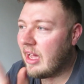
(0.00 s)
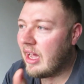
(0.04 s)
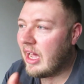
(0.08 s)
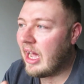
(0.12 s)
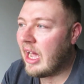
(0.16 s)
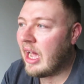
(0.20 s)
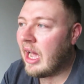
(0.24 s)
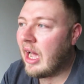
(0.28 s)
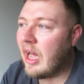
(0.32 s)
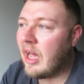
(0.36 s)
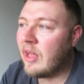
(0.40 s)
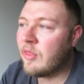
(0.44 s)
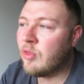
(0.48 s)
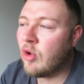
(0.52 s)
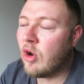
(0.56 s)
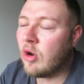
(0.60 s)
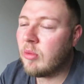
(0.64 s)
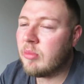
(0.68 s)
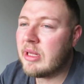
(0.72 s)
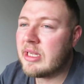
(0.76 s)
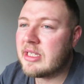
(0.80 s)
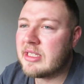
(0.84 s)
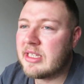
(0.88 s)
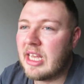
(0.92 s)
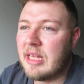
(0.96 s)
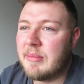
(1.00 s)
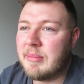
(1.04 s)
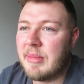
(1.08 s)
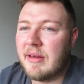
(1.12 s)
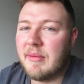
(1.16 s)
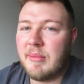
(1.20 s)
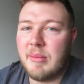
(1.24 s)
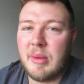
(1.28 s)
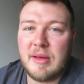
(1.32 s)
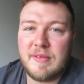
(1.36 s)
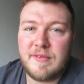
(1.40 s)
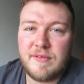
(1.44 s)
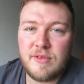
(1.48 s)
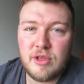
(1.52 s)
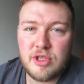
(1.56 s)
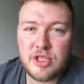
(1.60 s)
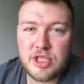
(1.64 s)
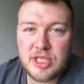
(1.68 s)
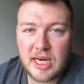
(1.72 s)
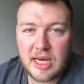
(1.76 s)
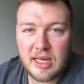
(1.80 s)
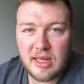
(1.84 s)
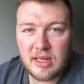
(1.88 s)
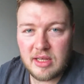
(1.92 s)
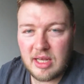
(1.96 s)
I normally say my food
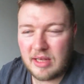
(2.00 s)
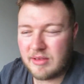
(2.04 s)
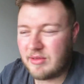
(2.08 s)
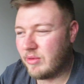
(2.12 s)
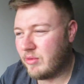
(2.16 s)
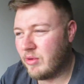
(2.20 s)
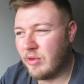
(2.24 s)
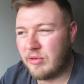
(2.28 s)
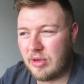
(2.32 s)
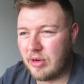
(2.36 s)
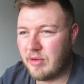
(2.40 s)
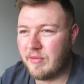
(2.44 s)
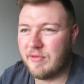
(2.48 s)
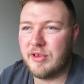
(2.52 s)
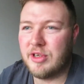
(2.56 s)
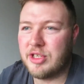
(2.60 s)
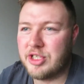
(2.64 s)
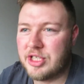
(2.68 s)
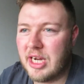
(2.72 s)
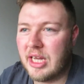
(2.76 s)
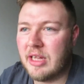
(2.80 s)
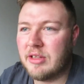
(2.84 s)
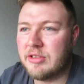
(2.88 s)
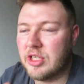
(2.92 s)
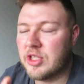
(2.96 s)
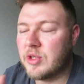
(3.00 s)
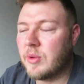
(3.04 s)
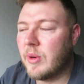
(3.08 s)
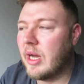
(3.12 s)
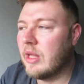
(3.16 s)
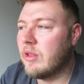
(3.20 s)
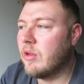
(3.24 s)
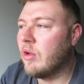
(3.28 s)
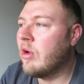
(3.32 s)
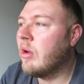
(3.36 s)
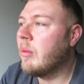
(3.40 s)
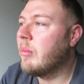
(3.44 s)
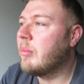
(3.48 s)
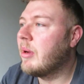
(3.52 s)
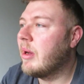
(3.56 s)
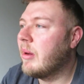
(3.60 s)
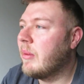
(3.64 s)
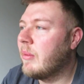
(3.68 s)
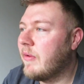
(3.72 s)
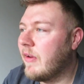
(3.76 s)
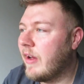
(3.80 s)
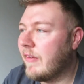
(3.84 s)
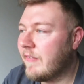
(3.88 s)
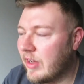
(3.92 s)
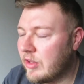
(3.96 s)
challenge, I've not done food challenges quite a lot,
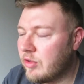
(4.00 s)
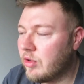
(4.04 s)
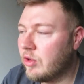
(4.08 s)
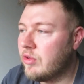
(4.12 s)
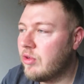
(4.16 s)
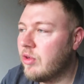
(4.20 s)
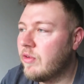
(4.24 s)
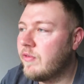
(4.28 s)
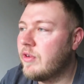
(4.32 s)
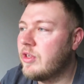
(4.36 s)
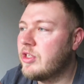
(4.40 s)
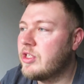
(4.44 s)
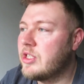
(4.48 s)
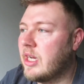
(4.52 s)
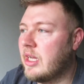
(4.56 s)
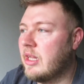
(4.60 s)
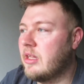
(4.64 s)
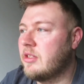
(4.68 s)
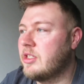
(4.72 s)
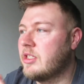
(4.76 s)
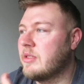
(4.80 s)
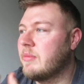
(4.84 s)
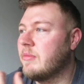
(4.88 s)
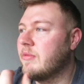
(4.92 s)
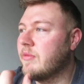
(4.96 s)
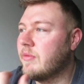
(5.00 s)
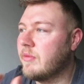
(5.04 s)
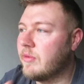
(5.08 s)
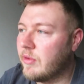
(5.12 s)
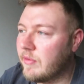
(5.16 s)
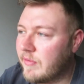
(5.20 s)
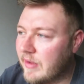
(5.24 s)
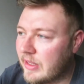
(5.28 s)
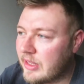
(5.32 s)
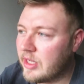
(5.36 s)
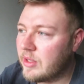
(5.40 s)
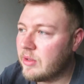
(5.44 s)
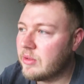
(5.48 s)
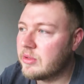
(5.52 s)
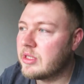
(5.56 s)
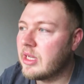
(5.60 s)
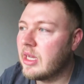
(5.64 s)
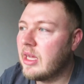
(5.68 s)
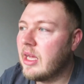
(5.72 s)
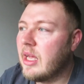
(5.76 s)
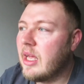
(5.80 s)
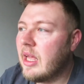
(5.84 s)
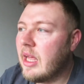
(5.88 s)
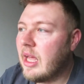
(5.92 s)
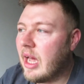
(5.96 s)
but if I do food challenges and do videos,
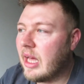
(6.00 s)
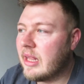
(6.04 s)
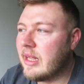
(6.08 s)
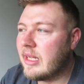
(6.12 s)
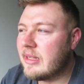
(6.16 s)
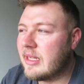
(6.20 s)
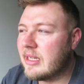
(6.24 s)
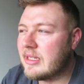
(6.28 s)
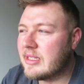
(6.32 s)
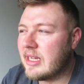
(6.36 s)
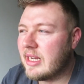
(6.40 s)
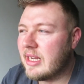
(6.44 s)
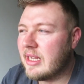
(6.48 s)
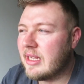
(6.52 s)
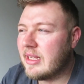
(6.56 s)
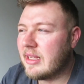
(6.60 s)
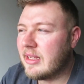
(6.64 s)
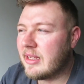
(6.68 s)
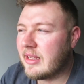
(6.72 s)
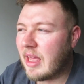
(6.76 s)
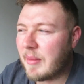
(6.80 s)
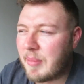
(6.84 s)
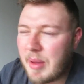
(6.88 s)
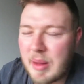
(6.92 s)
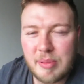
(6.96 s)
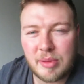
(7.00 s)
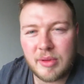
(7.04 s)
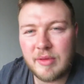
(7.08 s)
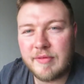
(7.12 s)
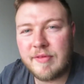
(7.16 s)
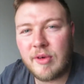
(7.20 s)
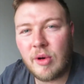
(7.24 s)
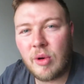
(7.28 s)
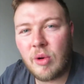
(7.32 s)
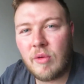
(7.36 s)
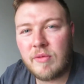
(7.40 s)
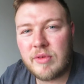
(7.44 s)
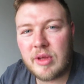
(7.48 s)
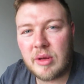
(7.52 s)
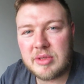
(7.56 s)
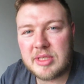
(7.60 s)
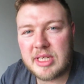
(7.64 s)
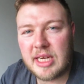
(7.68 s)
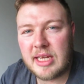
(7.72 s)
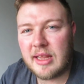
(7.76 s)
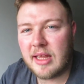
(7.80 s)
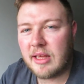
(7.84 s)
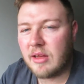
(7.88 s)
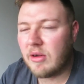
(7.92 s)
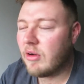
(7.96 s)
I like to say, get people involved. I'll
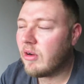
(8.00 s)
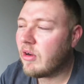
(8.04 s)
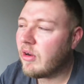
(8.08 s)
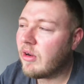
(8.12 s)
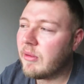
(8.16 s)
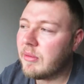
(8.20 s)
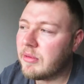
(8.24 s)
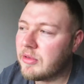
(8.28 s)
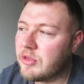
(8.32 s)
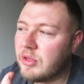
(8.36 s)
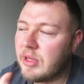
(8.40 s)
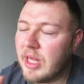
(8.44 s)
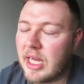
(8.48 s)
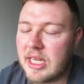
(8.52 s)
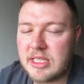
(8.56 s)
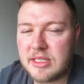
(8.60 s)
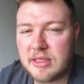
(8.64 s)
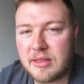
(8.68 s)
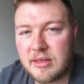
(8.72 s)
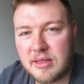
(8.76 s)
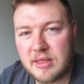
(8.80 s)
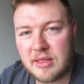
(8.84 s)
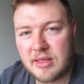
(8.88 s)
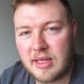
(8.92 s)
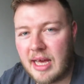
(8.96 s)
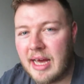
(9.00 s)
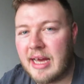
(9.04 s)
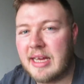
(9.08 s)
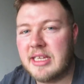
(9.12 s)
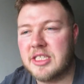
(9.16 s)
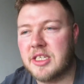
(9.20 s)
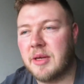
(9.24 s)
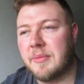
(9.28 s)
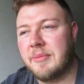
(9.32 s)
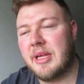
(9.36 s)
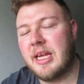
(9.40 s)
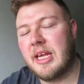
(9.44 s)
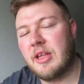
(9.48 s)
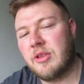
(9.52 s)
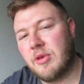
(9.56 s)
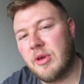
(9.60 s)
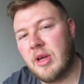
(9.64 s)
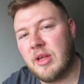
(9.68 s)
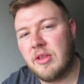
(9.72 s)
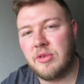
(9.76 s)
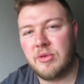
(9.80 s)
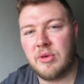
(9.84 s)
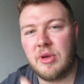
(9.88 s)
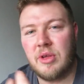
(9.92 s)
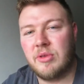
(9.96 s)
say like, oh, do this, and ask somebody to do
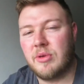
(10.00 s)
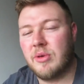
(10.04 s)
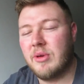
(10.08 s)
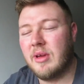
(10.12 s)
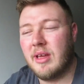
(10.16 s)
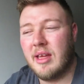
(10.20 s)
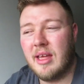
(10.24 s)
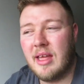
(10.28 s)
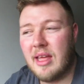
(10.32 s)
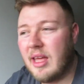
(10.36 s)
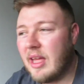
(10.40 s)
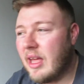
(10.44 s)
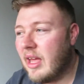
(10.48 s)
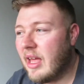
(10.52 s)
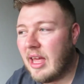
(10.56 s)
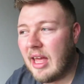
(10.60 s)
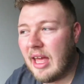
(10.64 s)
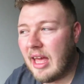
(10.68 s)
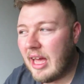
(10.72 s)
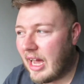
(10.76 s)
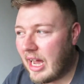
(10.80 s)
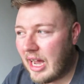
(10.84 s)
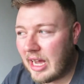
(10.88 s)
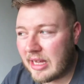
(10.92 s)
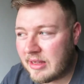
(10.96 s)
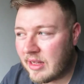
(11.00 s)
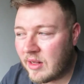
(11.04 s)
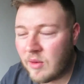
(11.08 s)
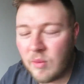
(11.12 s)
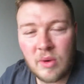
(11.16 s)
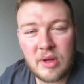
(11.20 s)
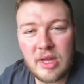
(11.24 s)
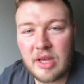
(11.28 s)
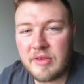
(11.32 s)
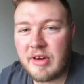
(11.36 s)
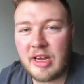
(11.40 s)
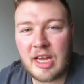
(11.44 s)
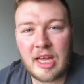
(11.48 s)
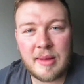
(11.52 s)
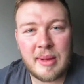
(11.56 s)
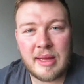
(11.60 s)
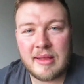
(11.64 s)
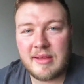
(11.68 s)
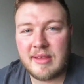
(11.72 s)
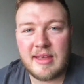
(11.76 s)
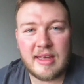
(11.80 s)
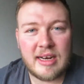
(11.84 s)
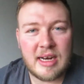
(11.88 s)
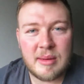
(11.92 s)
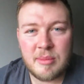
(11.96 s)
it, and do it, and do it. I didn't want to
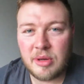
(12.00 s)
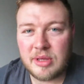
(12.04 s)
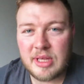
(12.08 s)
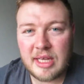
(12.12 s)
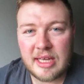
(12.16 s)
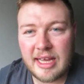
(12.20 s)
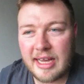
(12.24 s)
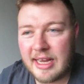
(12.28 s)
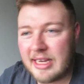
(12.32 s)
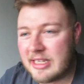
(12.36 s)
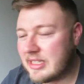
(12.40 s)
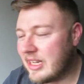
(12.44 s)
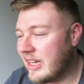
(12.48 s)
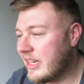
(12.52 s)
recommend it to anybody, guys.